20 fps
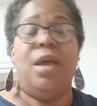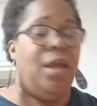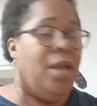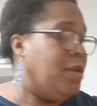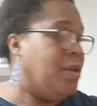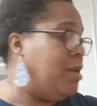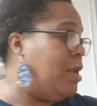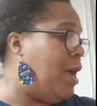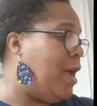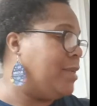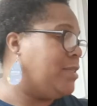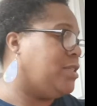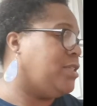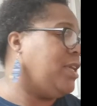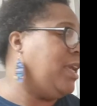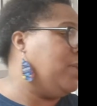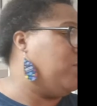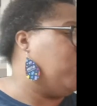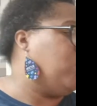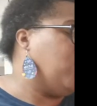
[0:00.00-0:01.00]
No, I just
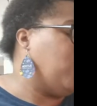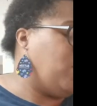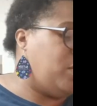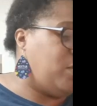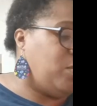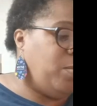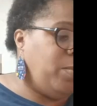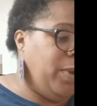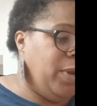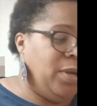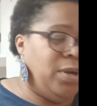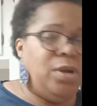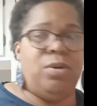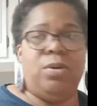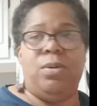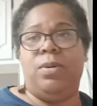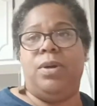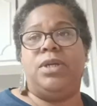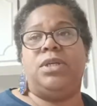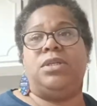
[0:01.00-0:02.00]
heard a weird
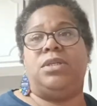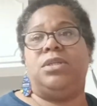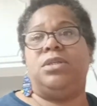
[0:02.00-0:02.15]
noise.